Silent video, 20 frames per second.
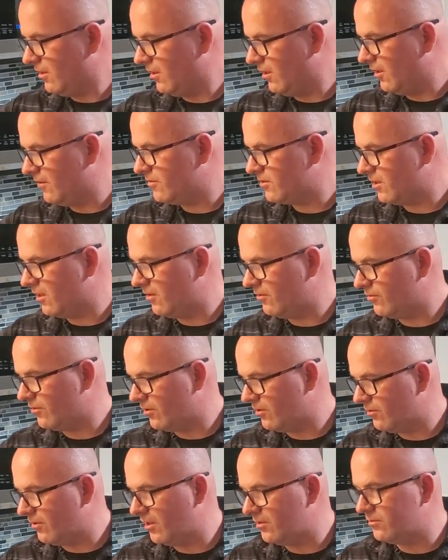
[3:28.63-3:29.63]
a lifesaver
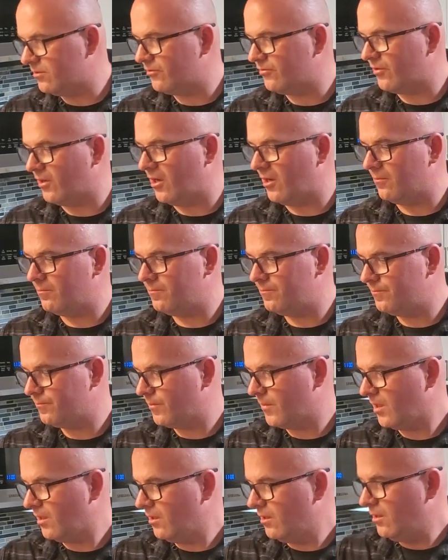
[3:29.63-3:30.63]
around the farm.
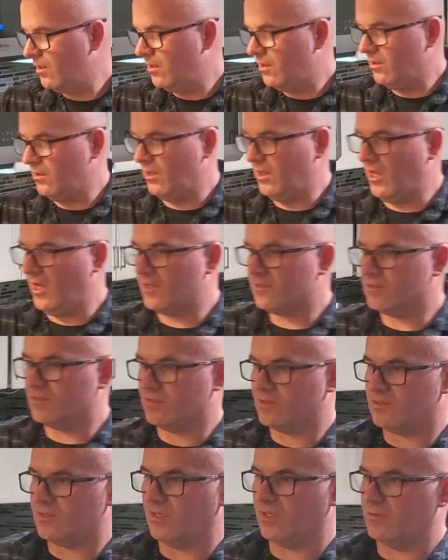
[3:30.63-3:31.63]
Lots
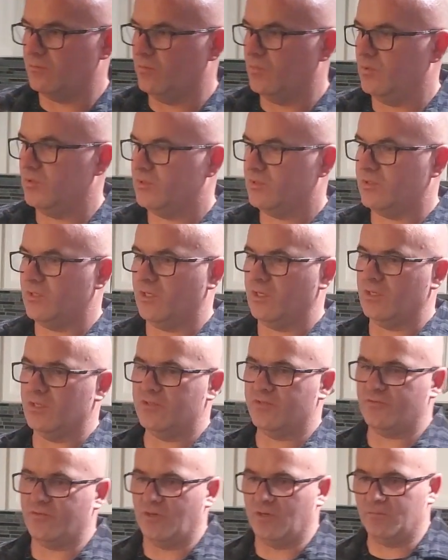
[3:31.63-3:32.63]
of
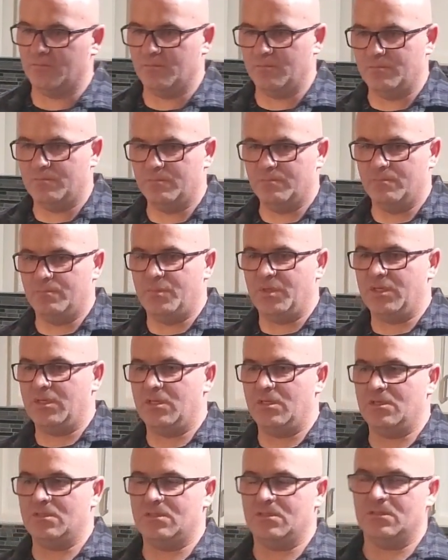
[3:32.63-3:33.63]
stings from
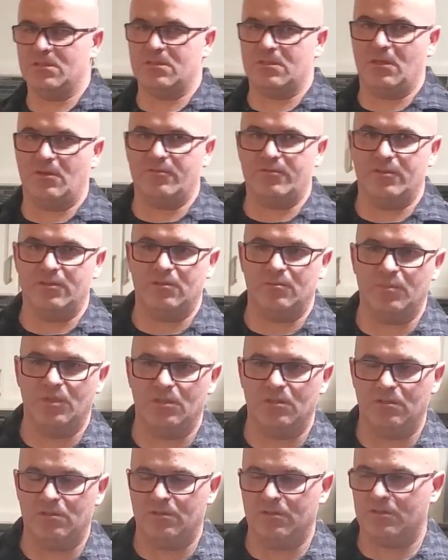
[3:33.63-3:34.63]
bees and stuff in the
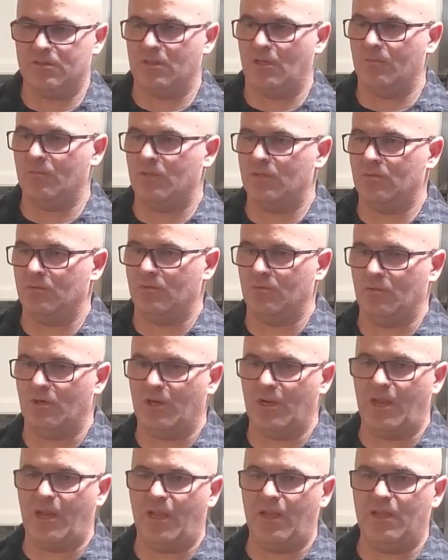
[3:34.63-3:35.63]
middle of the summer when
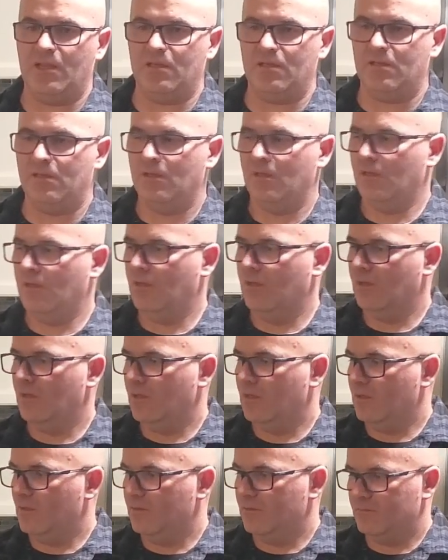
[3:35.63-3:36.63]
we're haying.
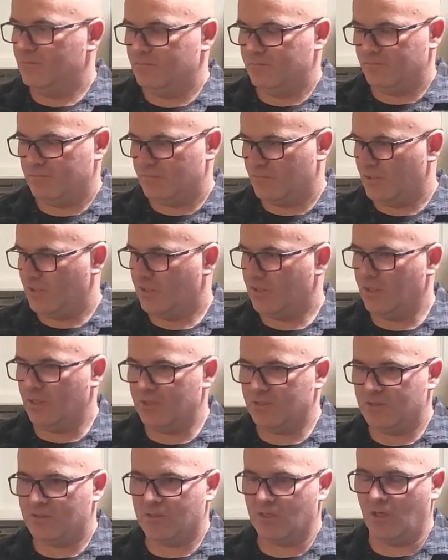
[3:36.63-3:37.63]

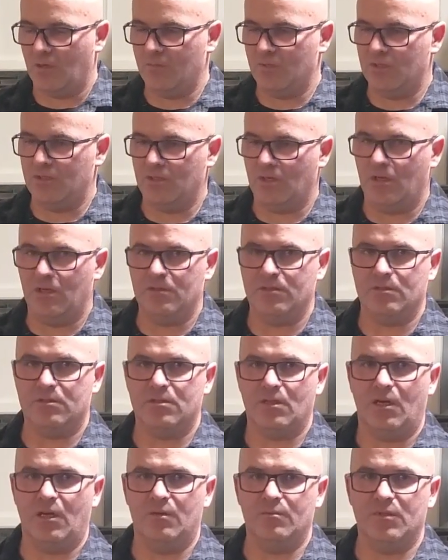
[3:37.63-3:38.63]
Kids coming all the
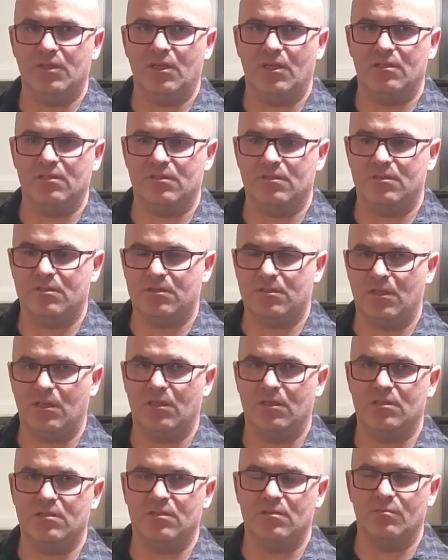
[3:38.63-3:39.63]
time getting
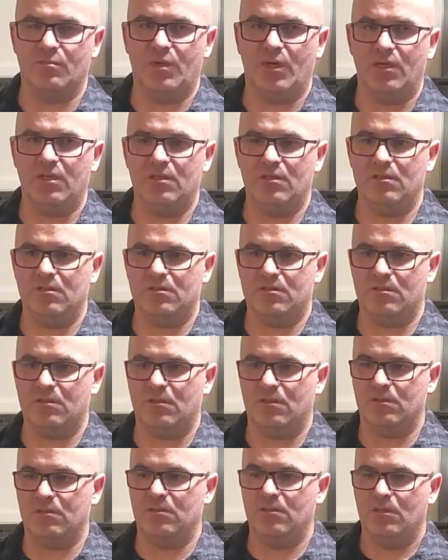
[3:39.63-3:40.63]
stings and bites
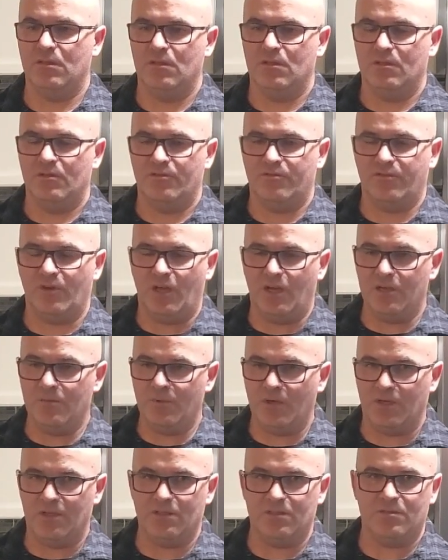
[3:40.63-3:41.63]
and fly
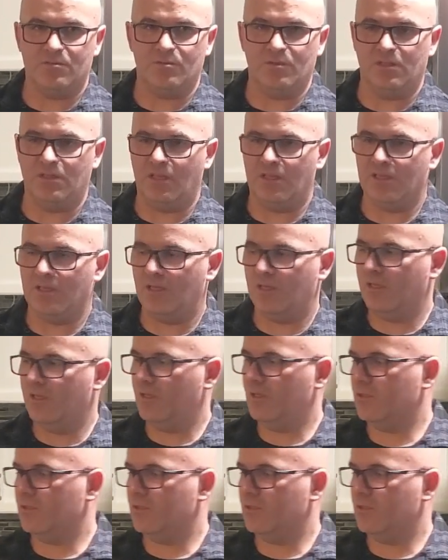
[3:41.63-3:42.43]
bites when they get